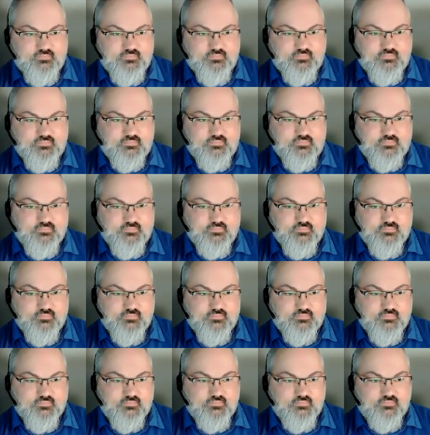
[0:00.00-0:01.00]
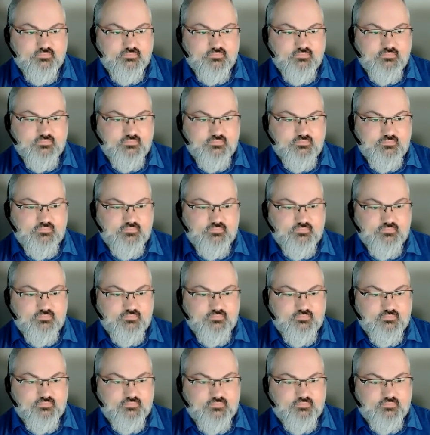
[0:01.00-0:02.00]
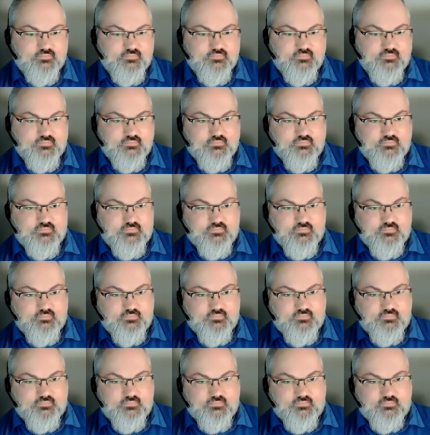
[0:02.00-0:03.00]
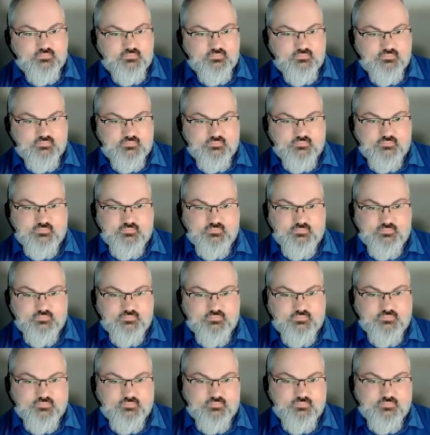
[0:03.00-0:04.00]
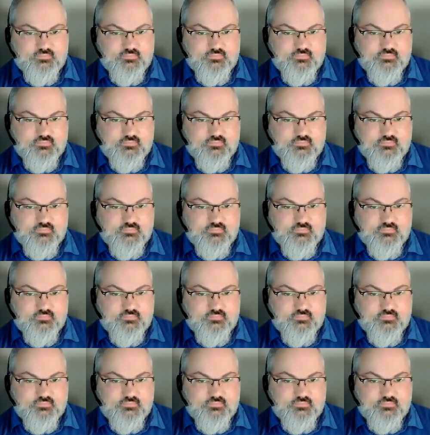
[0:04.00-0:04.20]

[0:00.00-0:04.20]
No words are spoken by the person on screen.